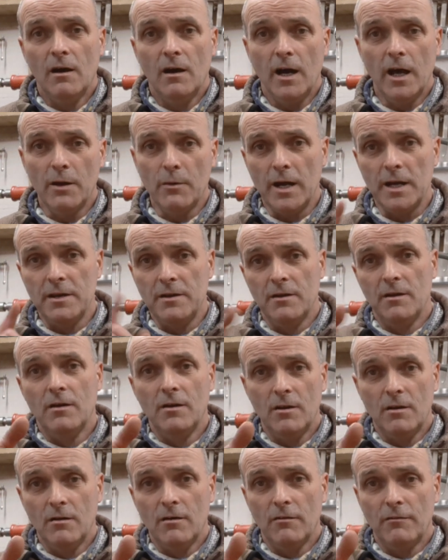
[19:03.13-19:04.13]
Anyway,
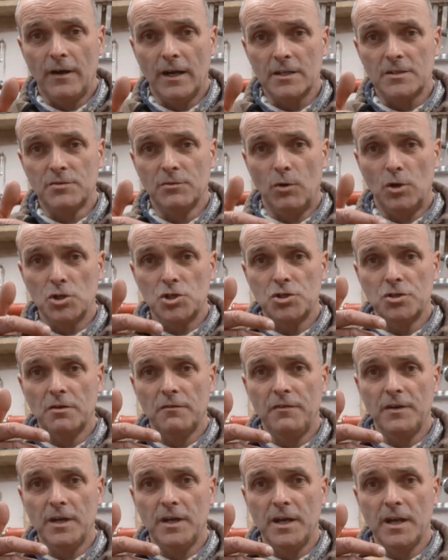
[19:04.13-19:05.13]
thanks for watching the
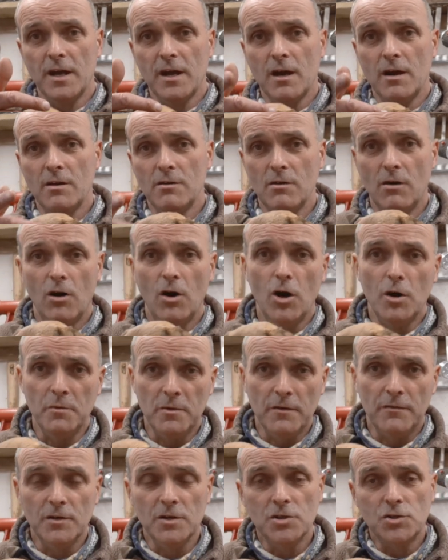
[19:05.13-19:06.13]
video. I hope
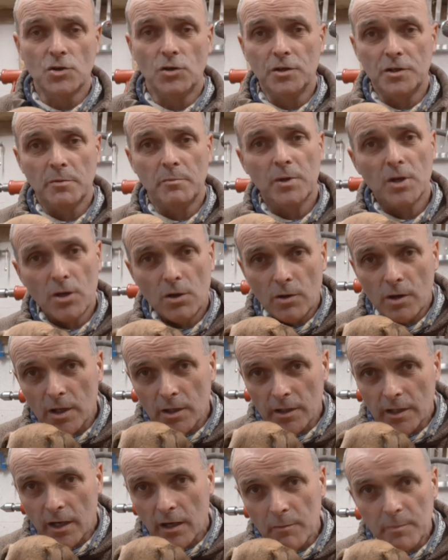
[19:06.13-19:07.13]
you've enjoyed the
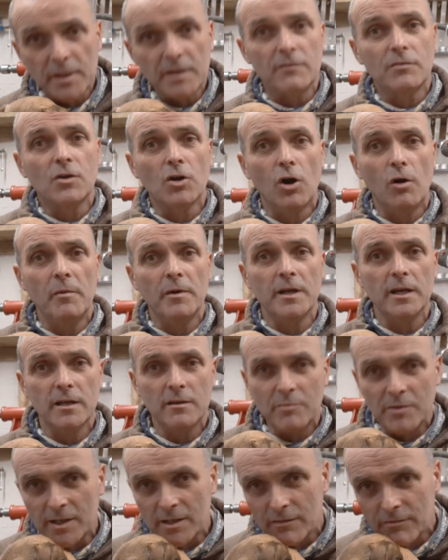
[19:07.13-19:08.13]
build-up, a bit of comedy,
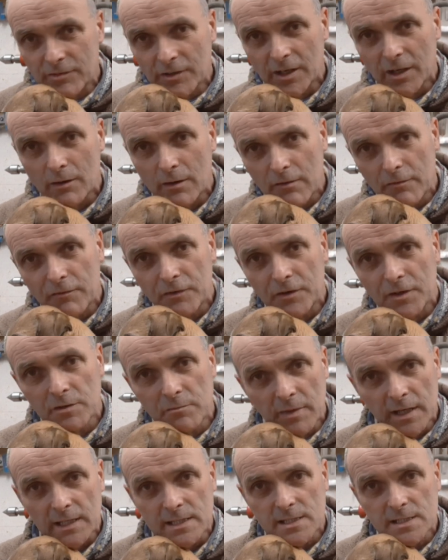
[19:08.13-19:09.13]
a bit of, everything
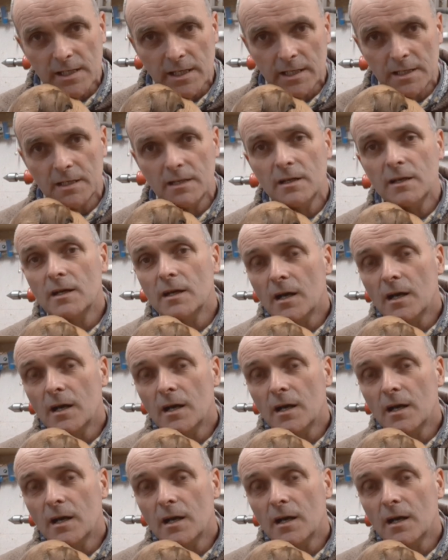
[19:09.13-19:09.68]
mixed in.